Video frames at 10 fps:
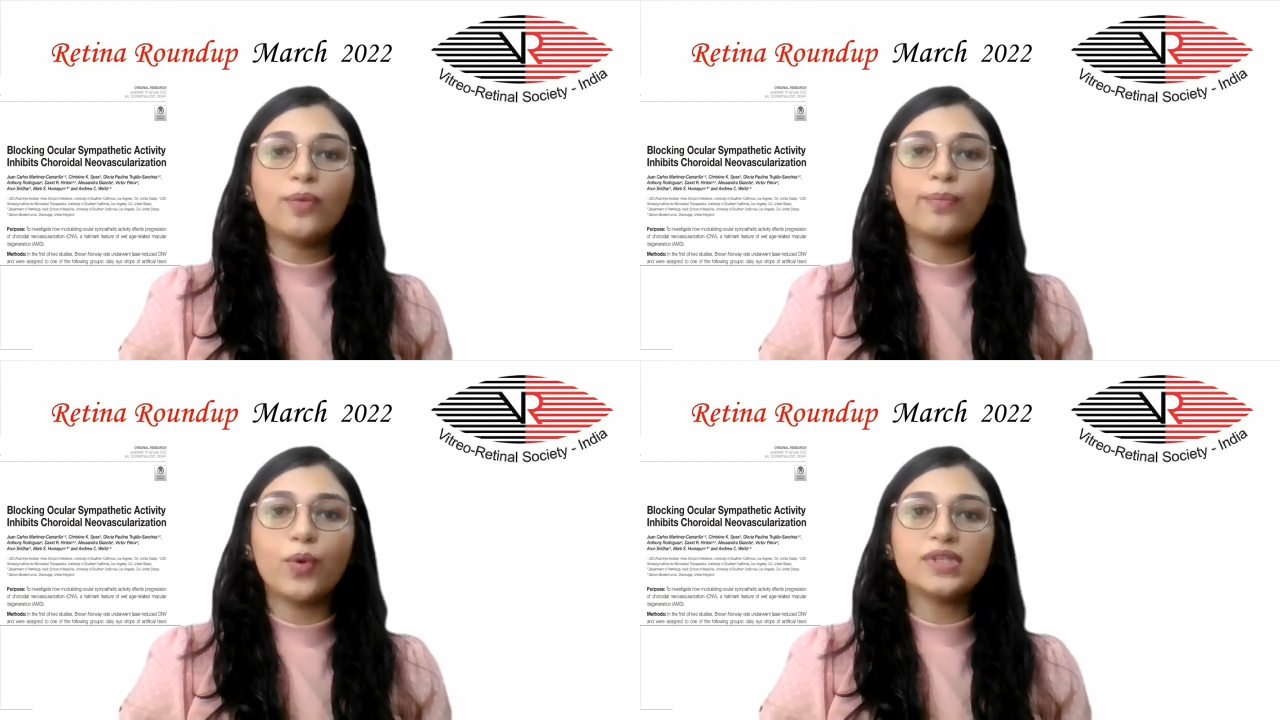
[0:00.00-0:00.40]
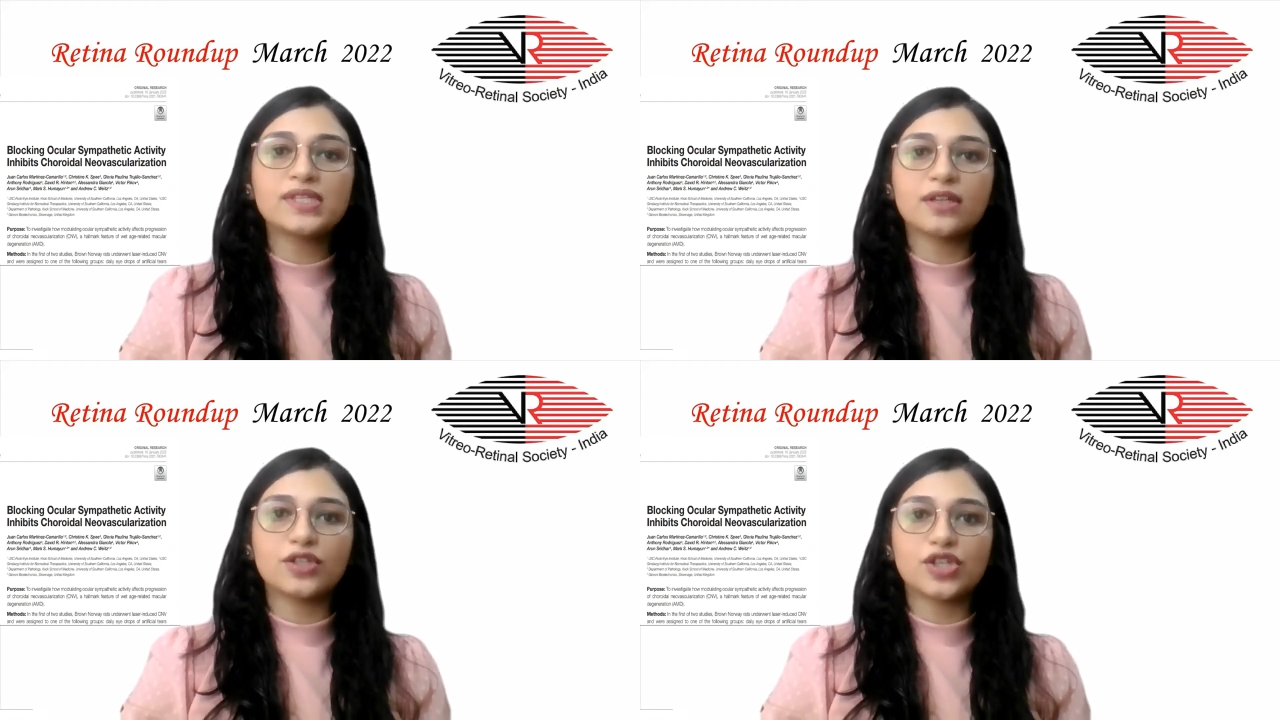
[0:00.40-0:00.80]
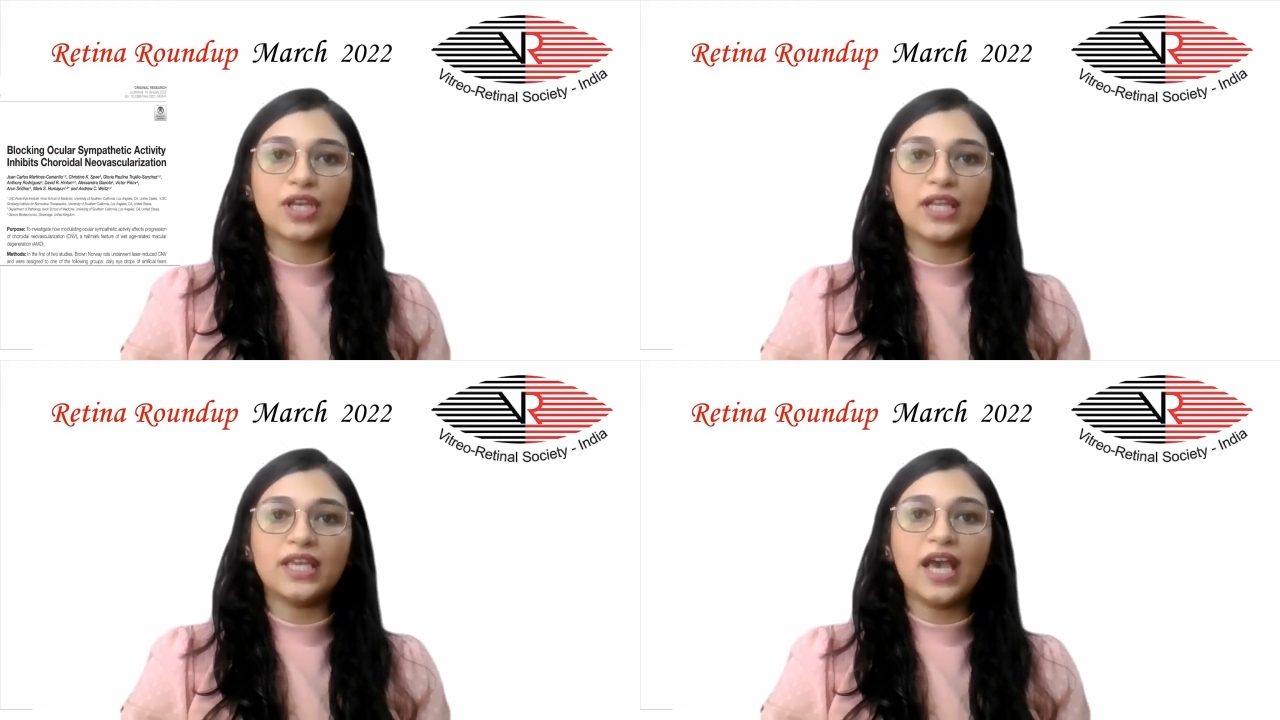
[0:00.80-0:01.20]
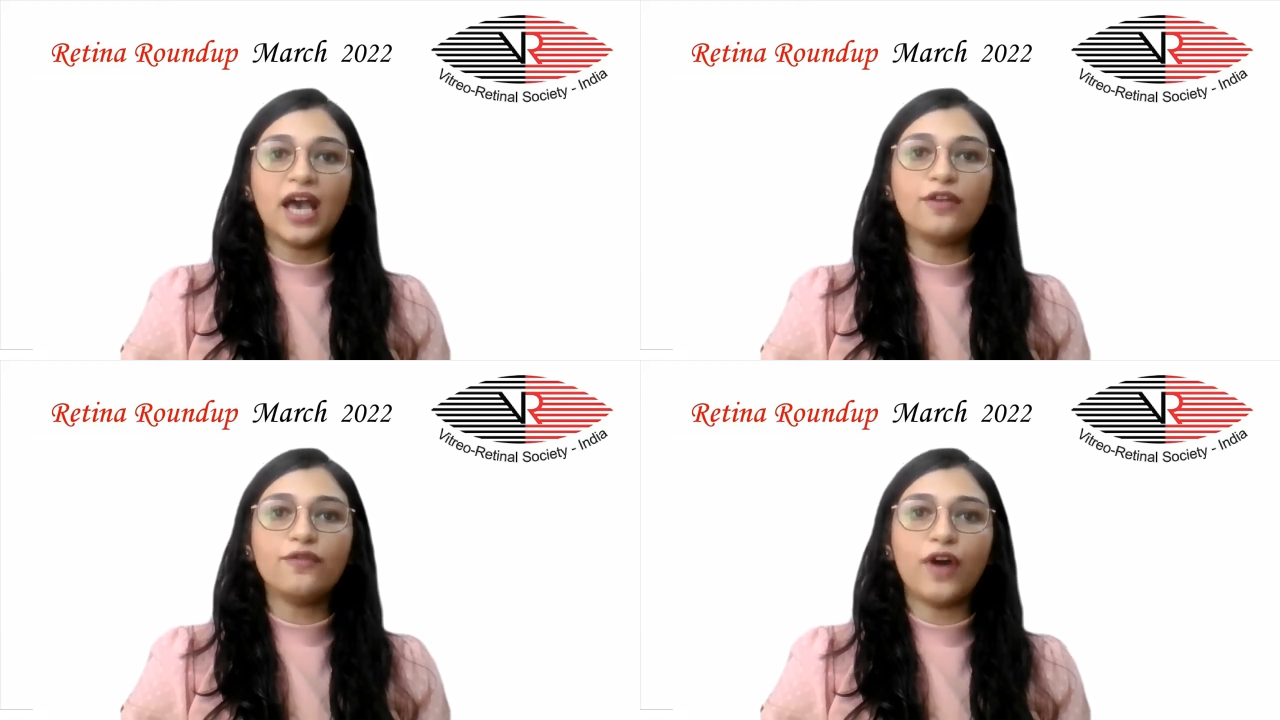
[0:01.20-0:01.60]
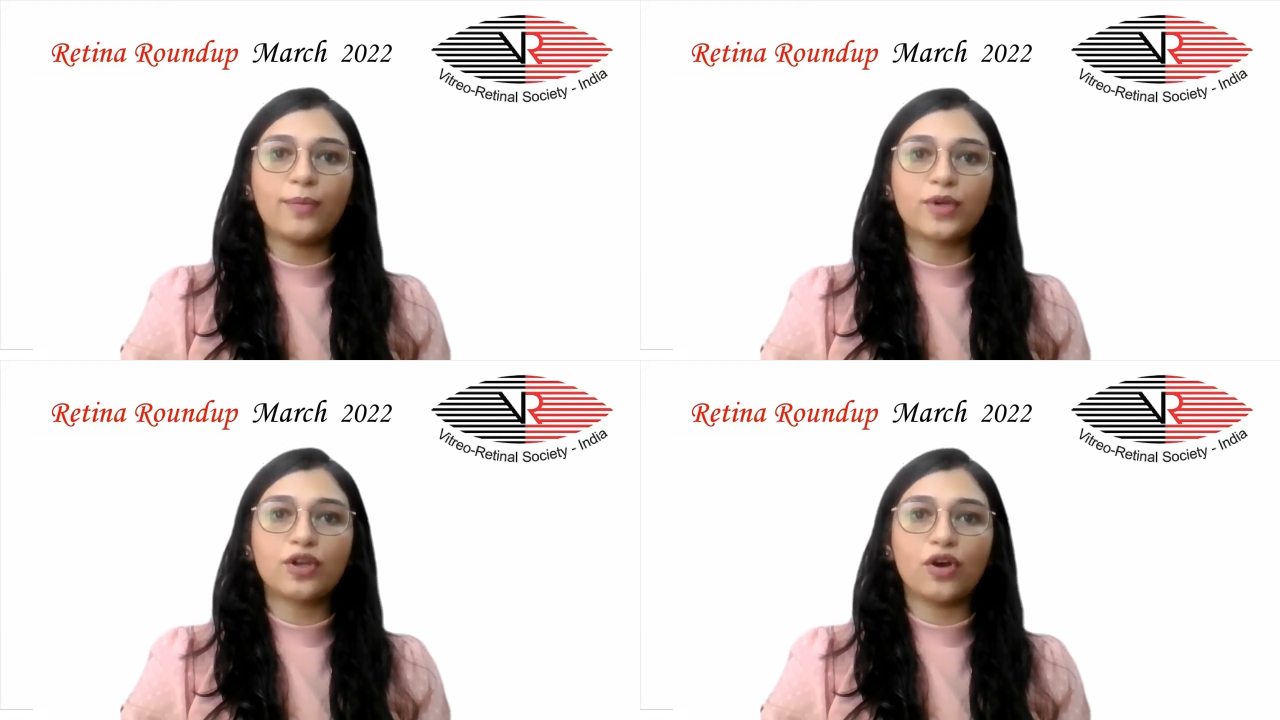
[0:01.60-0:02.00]
both surgically and
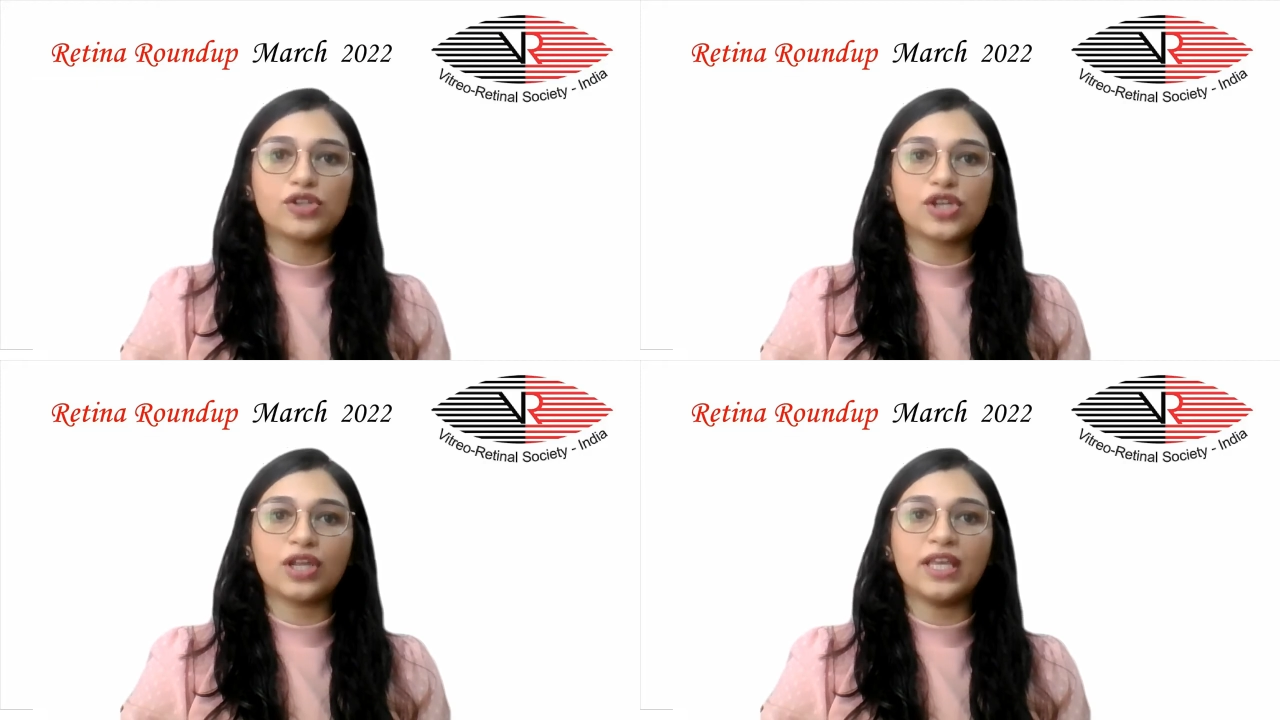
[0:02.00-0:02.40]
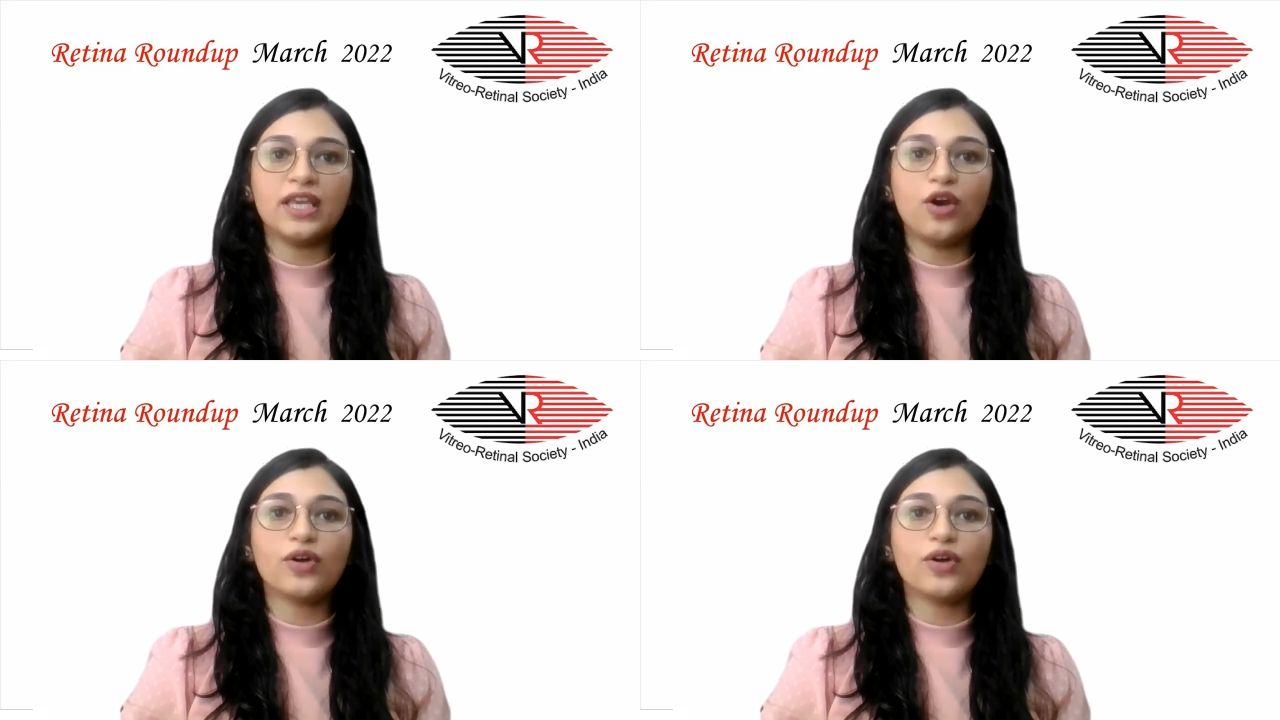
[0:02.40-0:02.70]
pharmacologically,